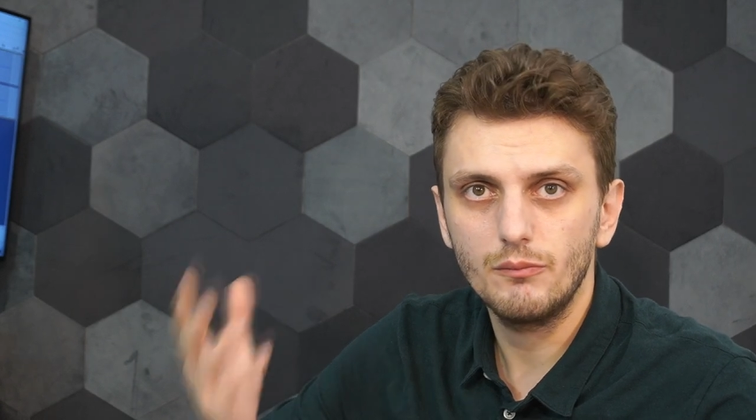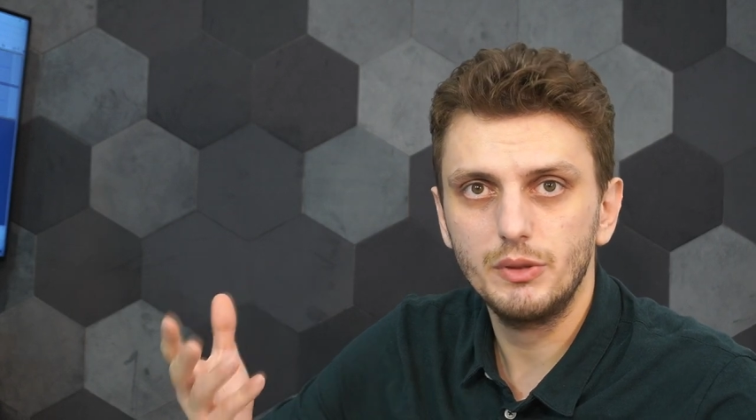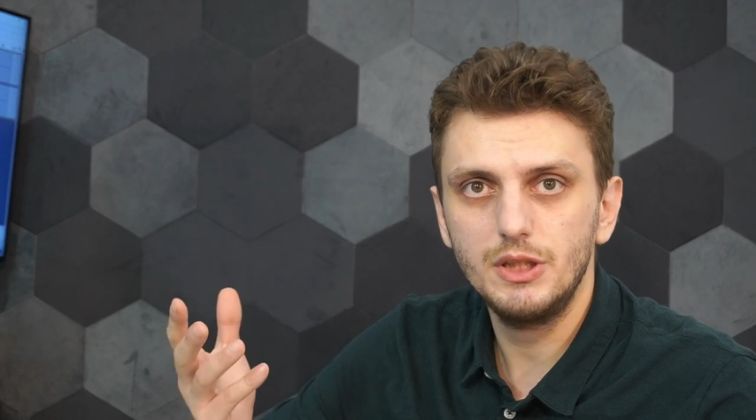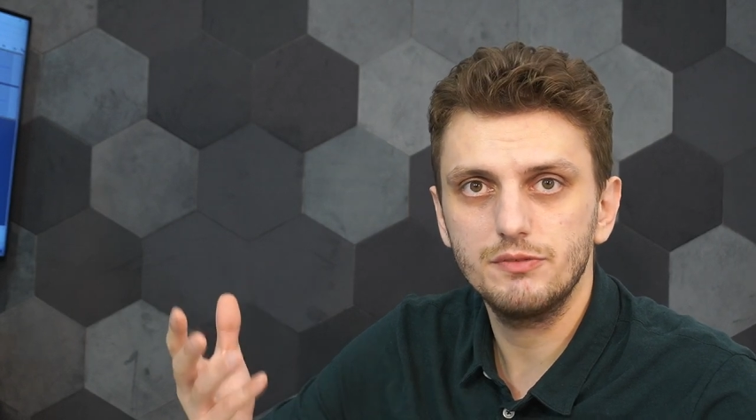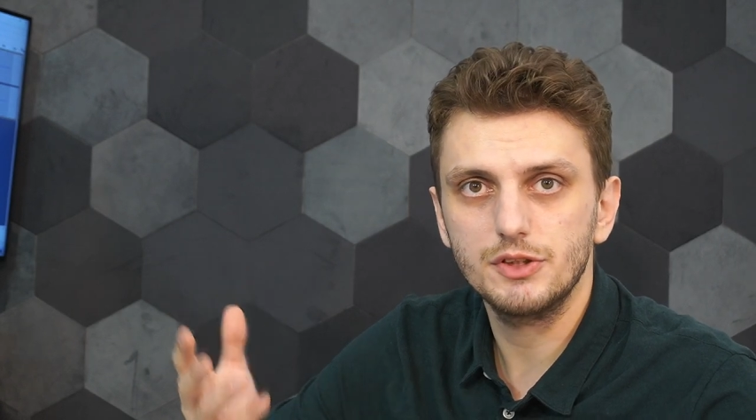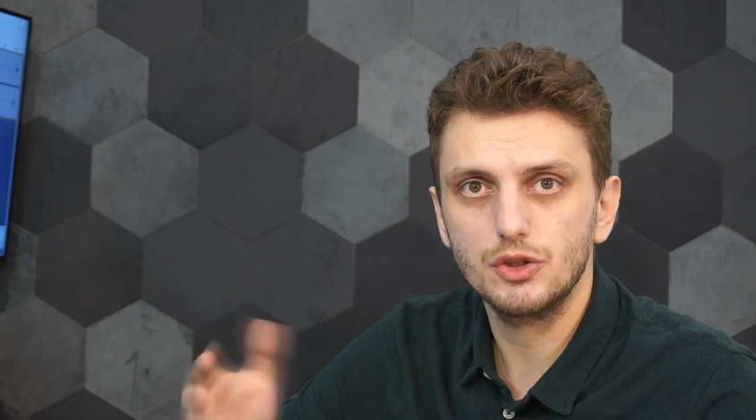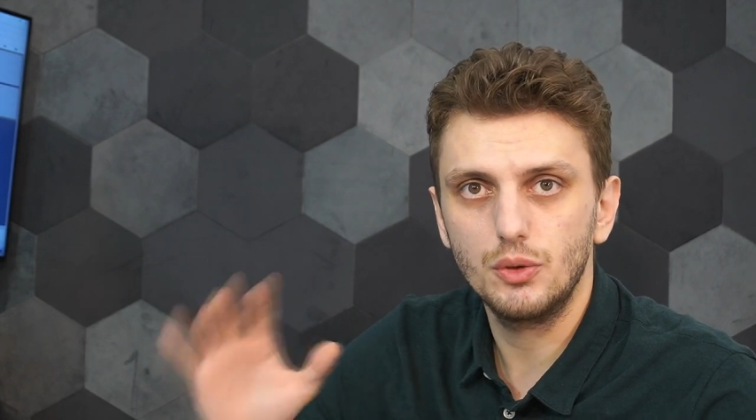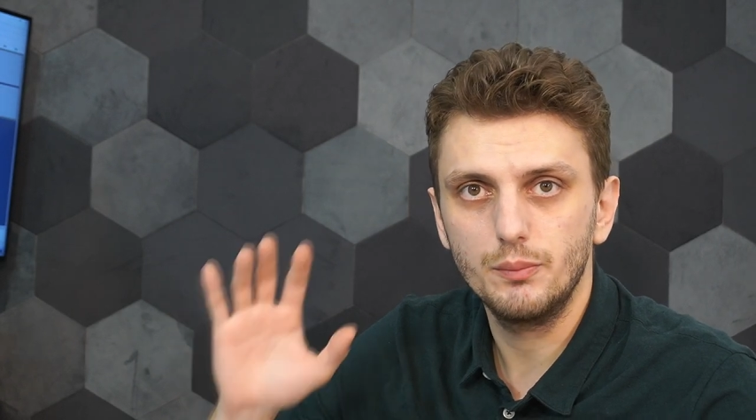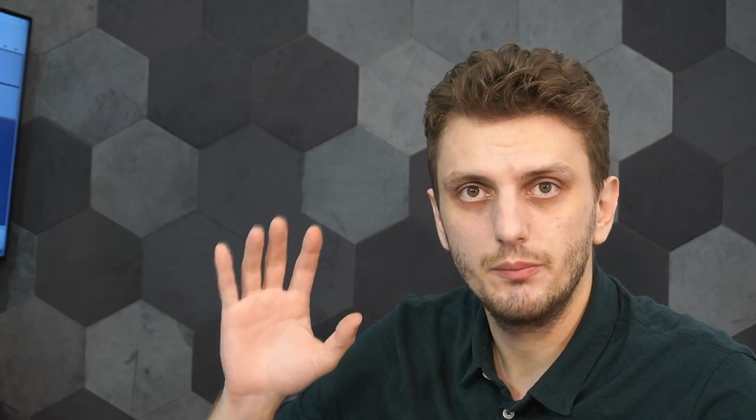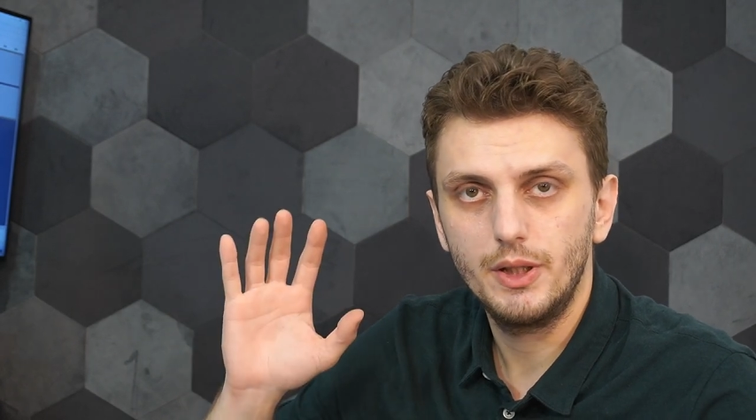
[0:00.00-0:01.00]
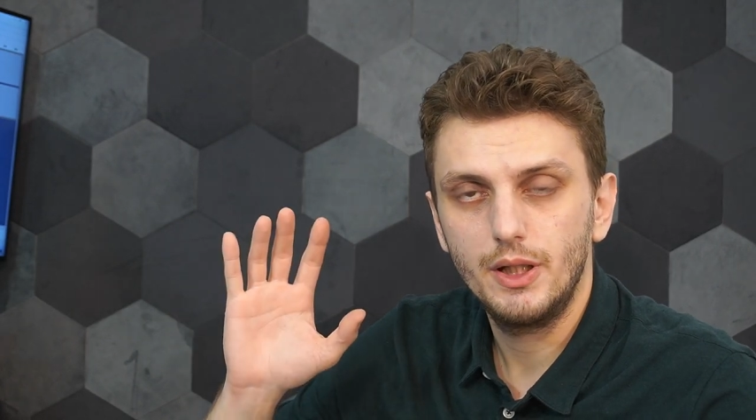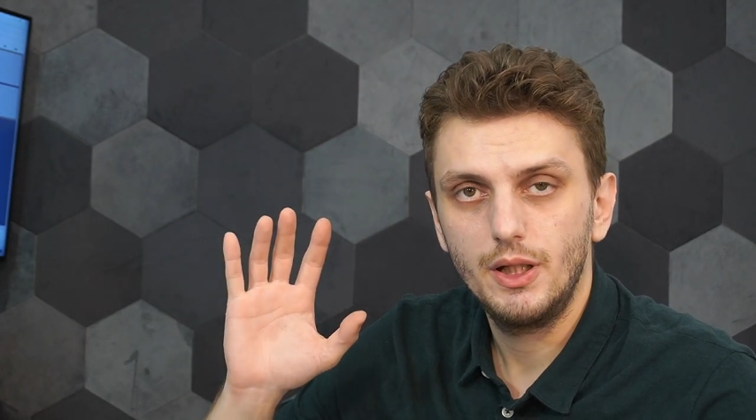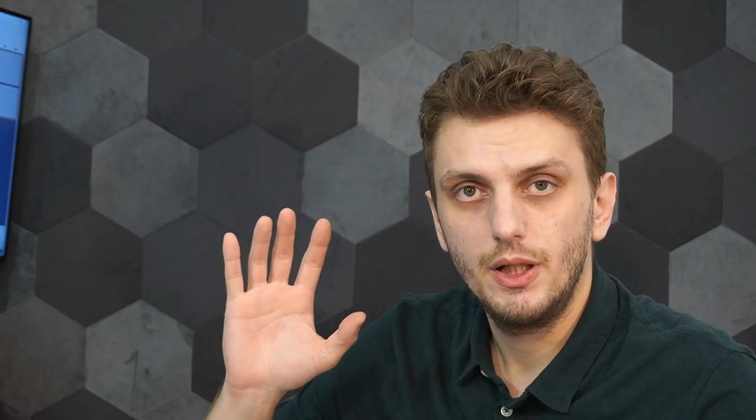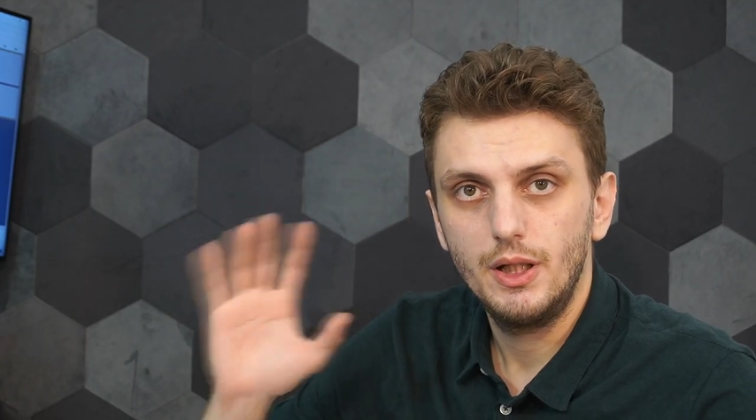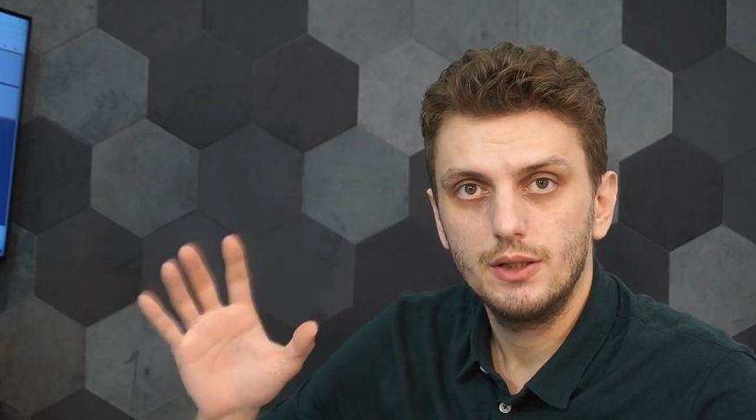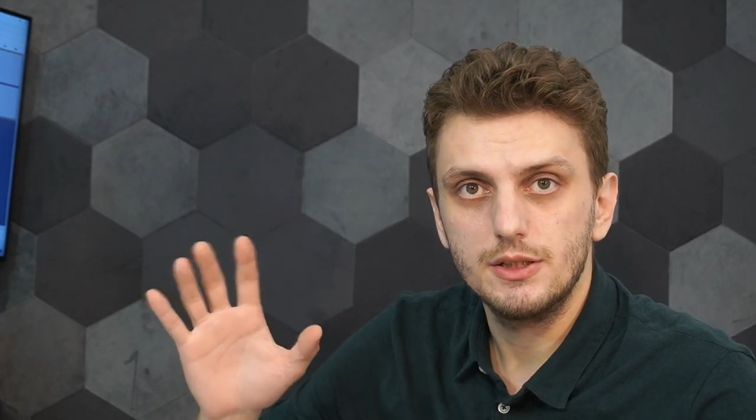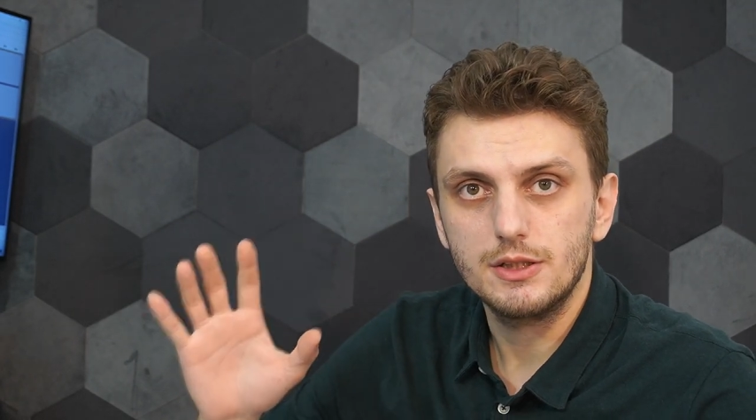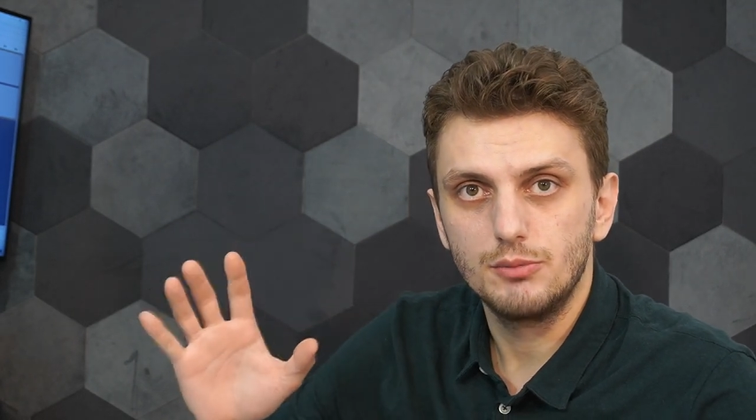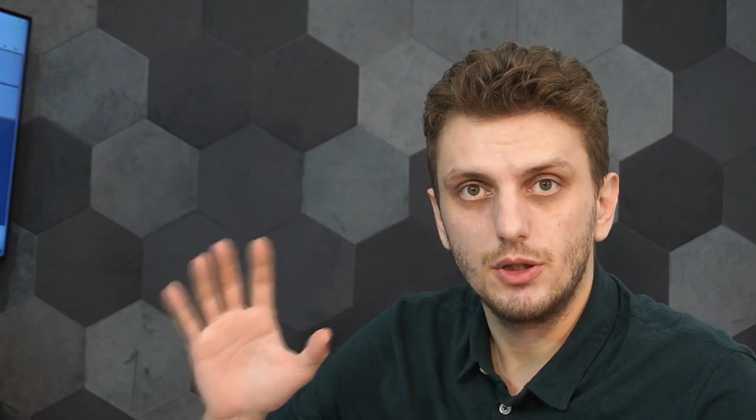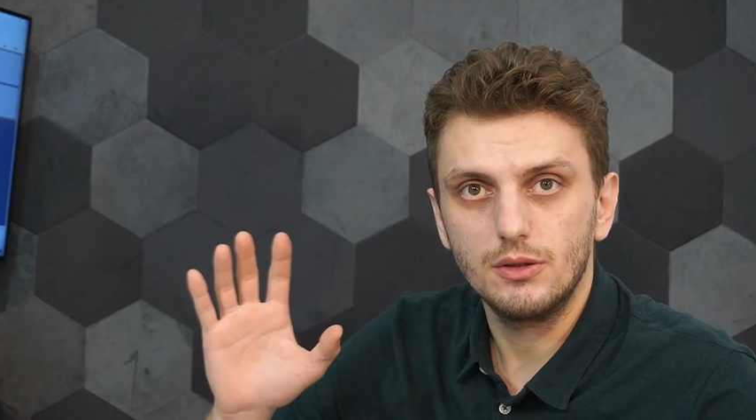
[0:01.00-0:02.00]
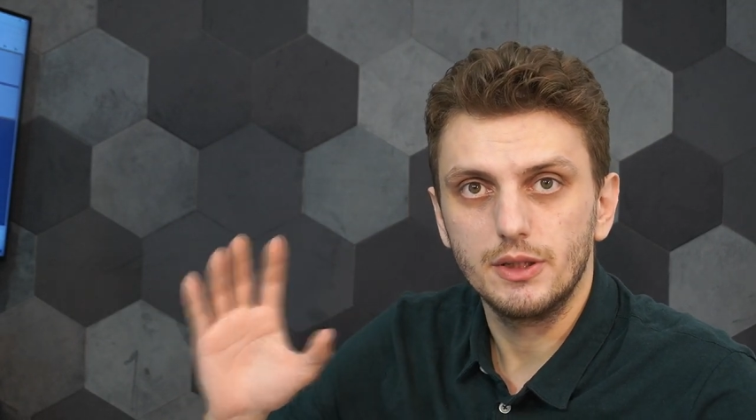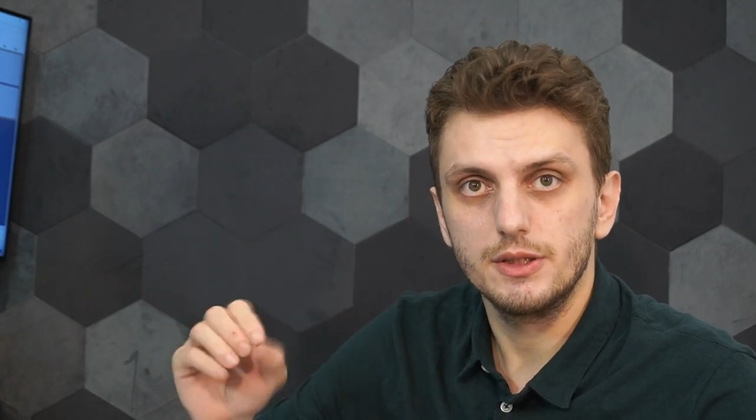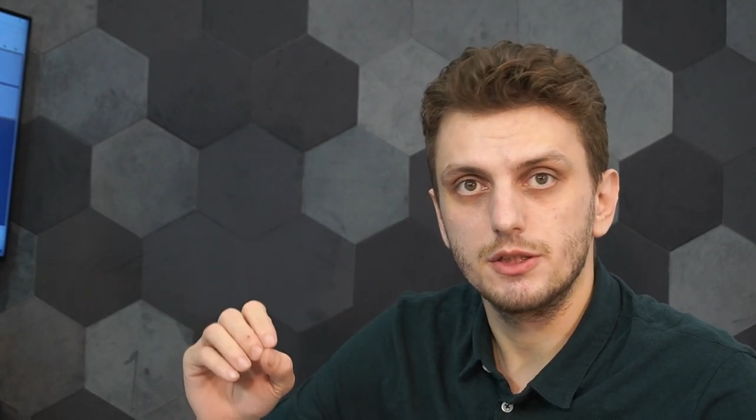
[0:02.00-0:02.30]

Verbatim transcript: But even so, this model and